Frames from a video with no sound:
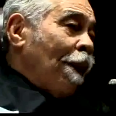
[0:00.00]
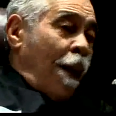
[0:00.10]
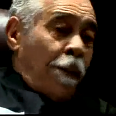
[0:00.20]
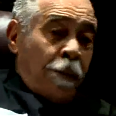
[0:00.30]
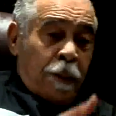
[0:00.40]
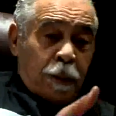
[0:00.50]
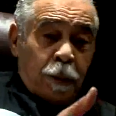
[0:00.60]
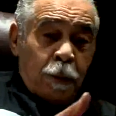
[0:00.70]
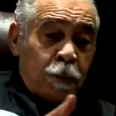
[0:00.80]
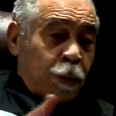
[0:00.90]
and the
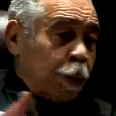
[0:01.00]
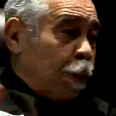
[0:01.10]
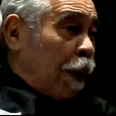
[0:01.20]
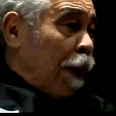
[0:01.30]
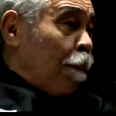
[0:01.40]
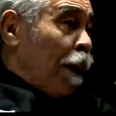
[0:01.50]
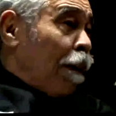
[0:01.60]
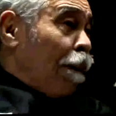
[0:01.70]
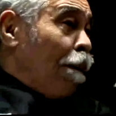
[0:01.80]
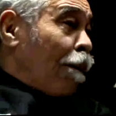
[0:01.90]
students who are coming
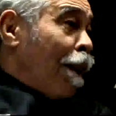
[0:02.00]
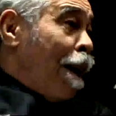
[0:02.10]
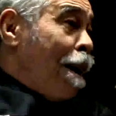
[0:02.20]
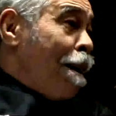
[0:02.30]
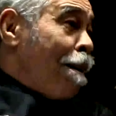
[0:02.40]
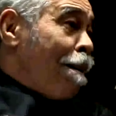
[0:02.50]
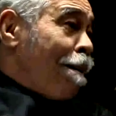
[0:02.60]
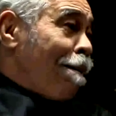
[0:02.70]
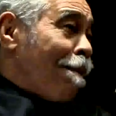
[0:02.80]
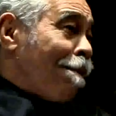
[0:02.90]
along now.
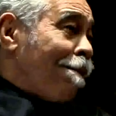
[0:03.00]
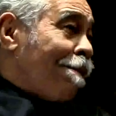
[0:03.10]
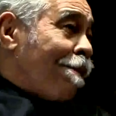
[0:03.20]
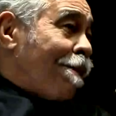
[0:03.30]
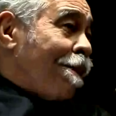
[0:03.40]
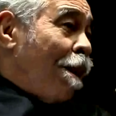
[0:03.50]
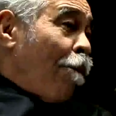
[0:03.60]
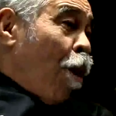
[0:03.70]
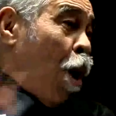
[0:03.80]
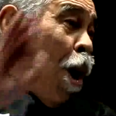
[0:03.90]
For